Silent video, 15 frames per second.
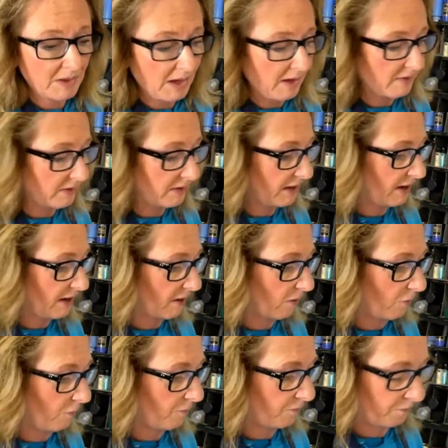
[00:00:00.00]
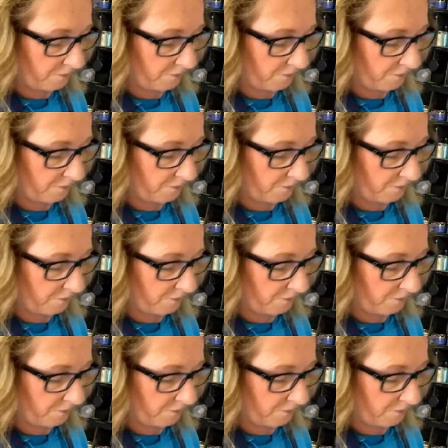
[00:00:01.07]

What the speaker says: And then now